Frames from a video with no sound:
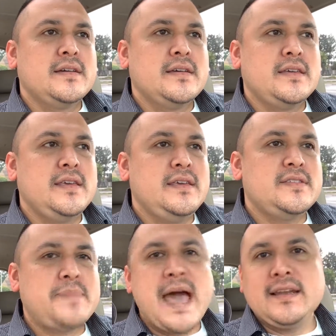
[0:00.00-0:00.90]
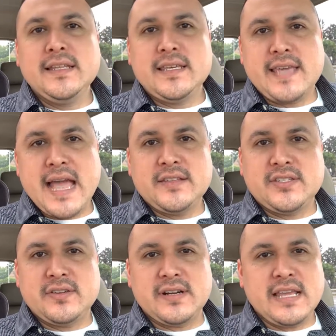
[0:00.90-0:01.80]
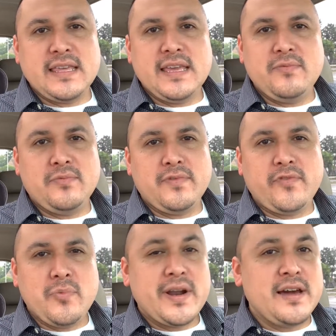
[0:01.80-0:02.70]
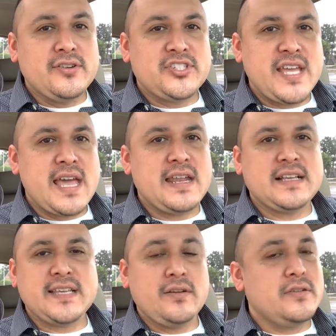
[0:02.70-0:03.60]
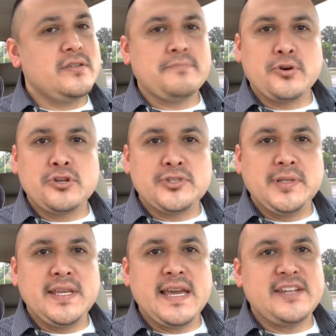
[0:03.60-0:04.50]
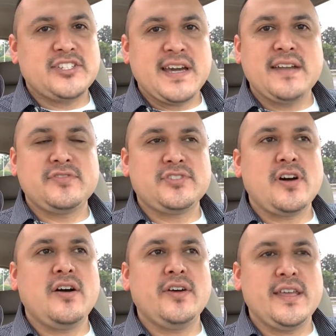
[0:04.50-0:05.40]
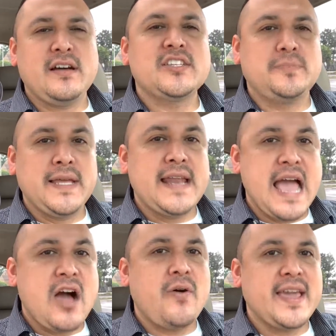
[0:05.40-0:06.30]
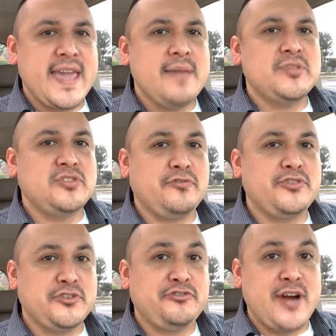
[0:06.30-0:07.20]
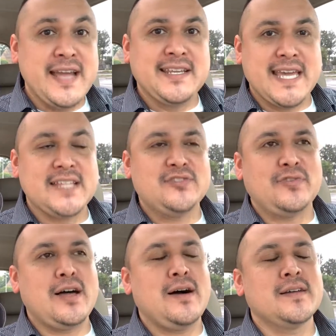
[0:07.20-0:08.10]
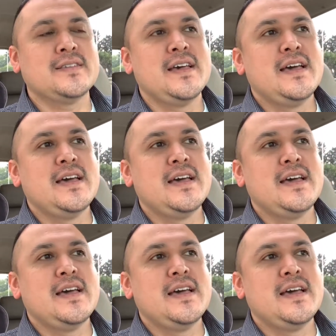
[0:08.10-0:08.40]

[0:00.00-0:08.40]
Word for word: he is battling cancer and I and from what I understand because I don't know him personally I just kind of saw it, and I'll explain how I came to to find Ken's vlogs